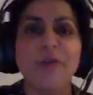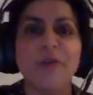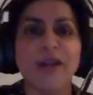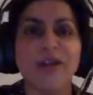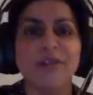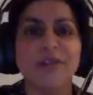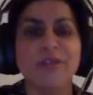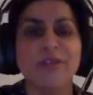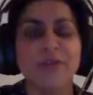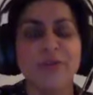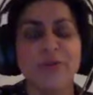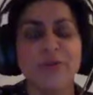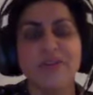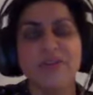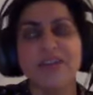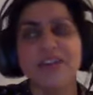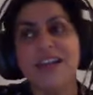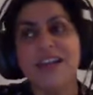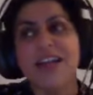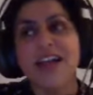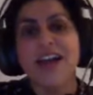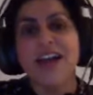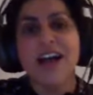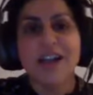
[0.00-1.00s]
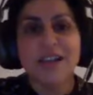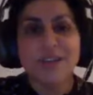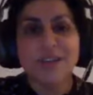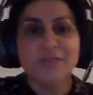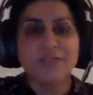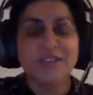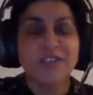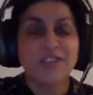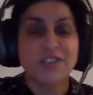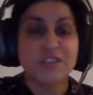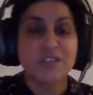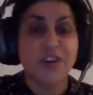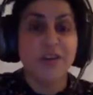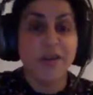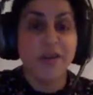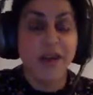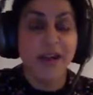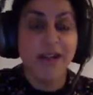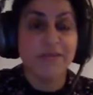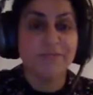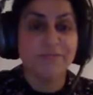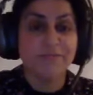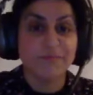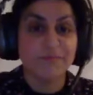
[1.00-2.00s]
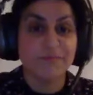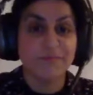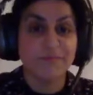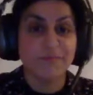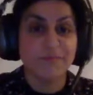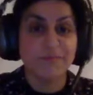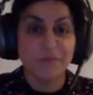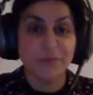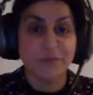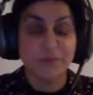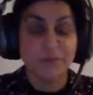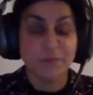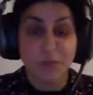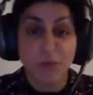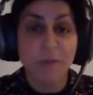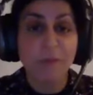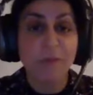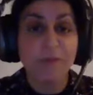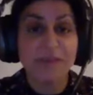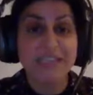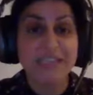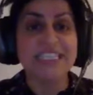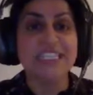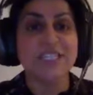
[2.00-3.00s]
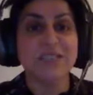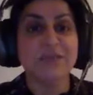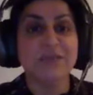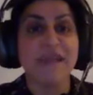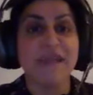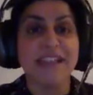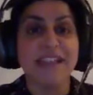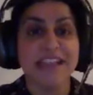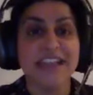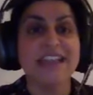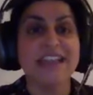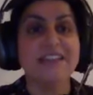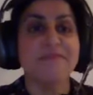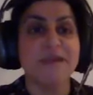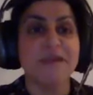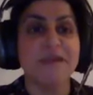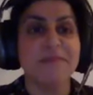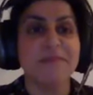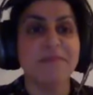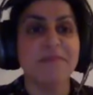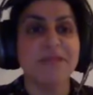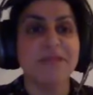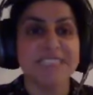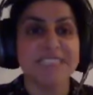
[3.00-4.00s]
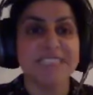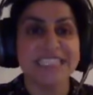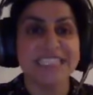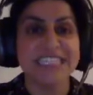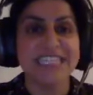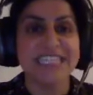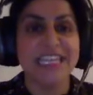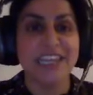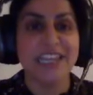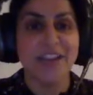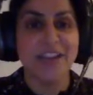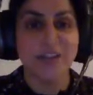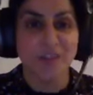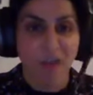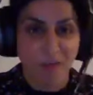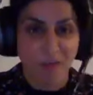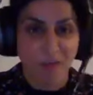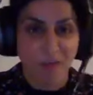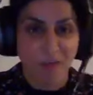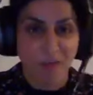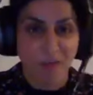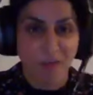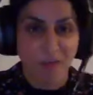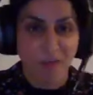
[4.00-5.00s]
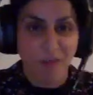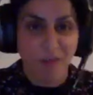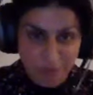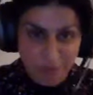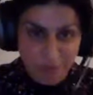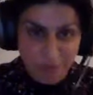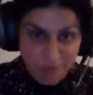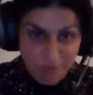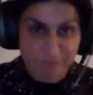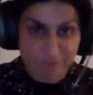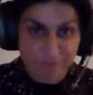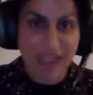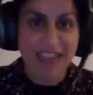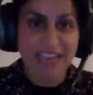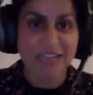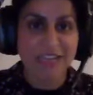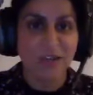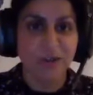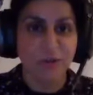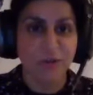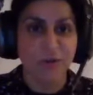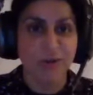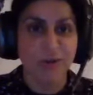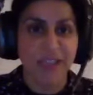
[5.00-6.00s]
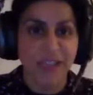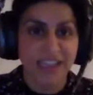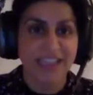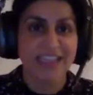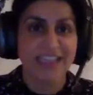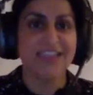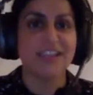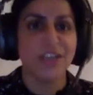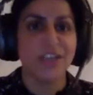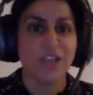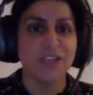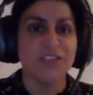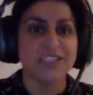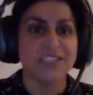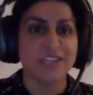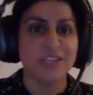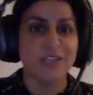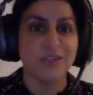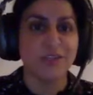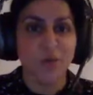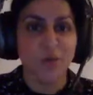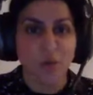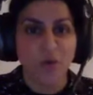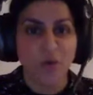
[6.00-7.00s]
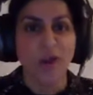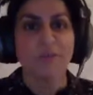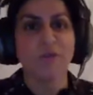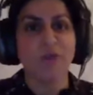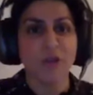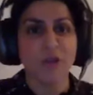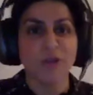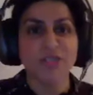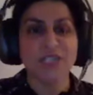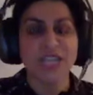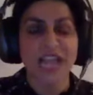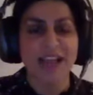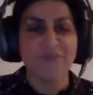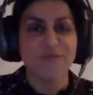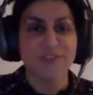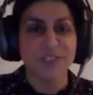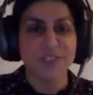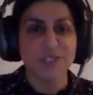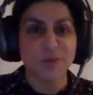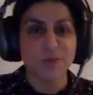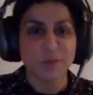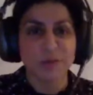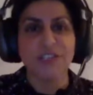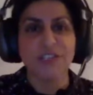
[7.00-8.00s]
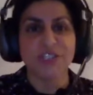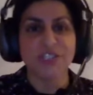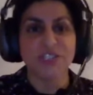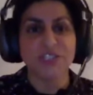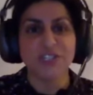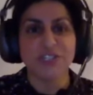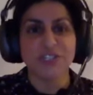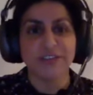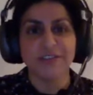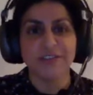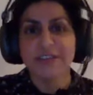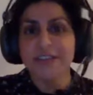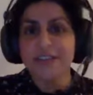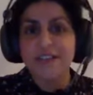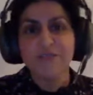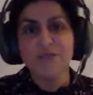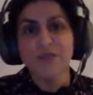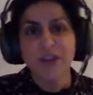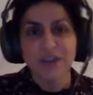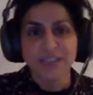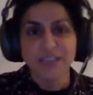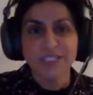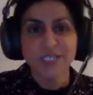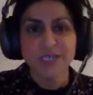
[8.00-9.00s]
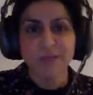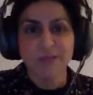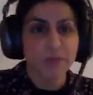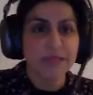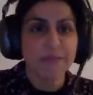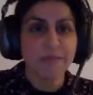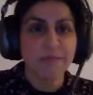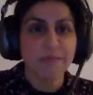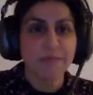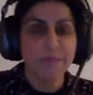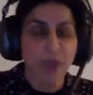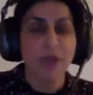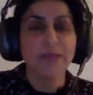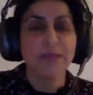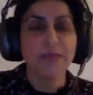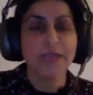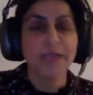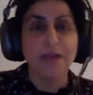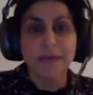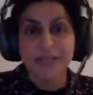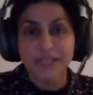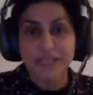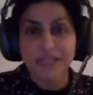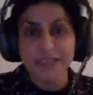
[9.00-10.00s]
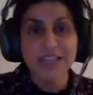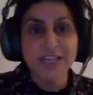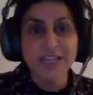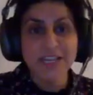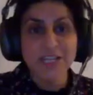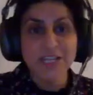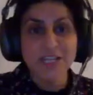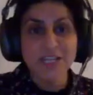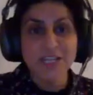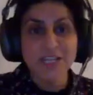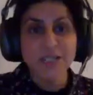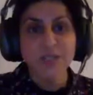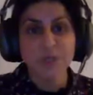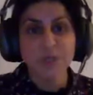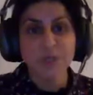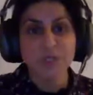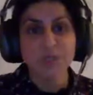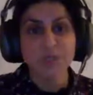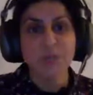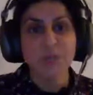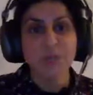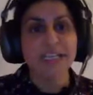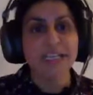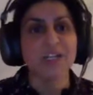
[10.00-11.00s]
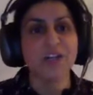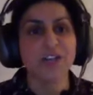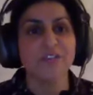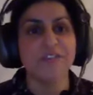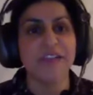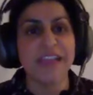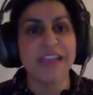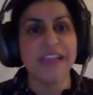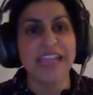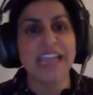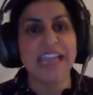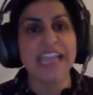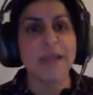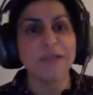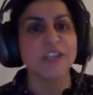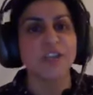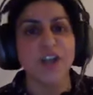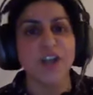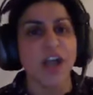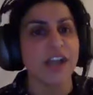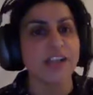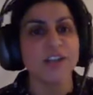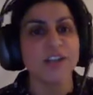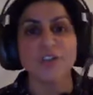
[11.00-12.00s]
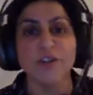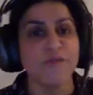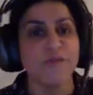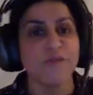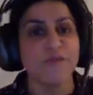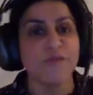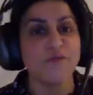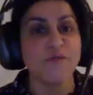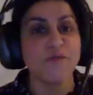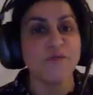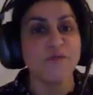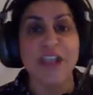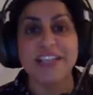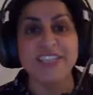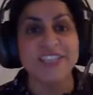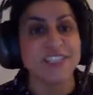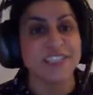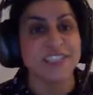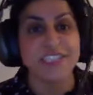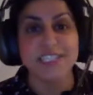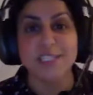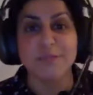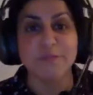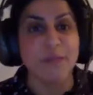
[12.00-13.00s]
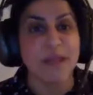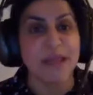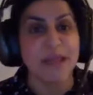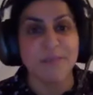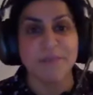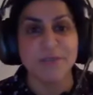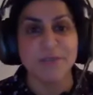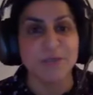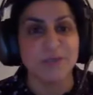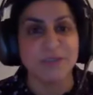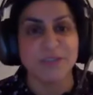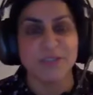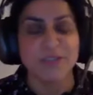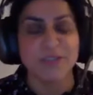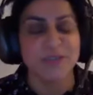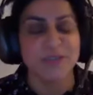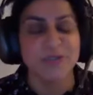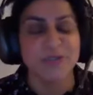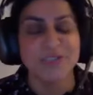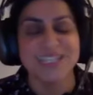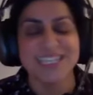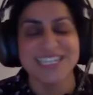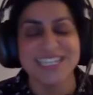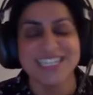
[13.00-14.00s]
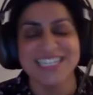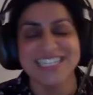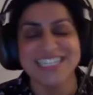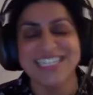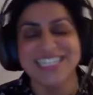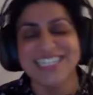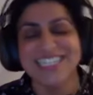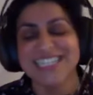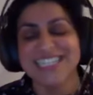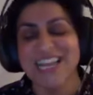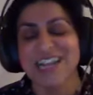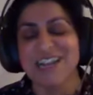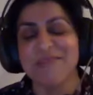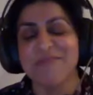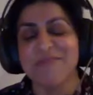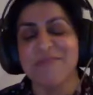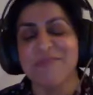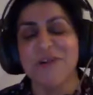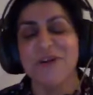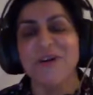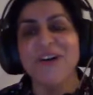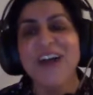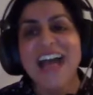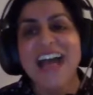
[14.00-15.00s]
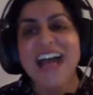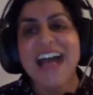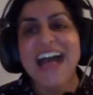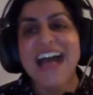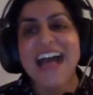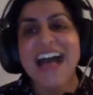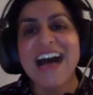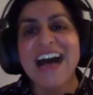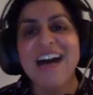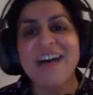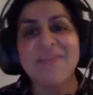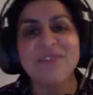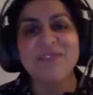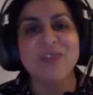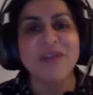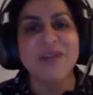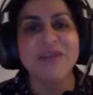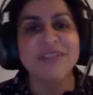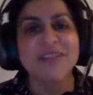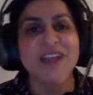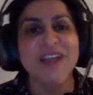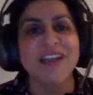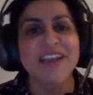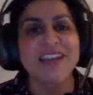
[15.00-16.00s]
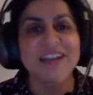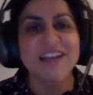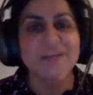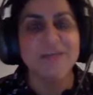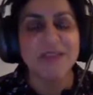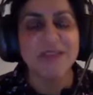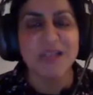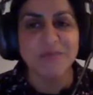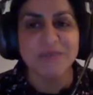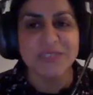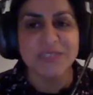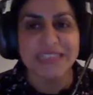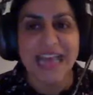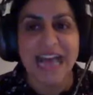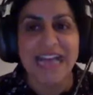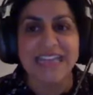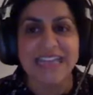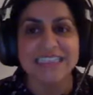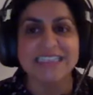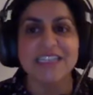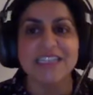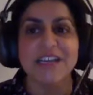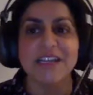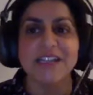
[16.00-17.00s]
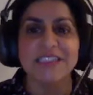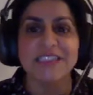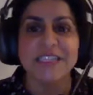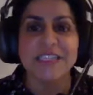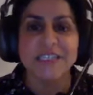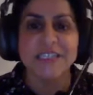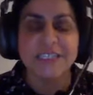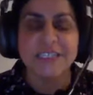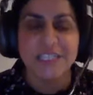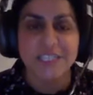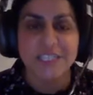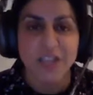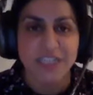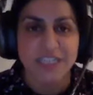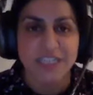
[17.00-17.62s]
where i thought you know i probably need to make a commitment here. I'm either going to remain a lawyer in London or I'm going to have to switch to finding somewhere to work in Birmingham and switch my legal career here because I, I couldn't face the split between the two cities anymore. Um, so I was kind of coming up to that and I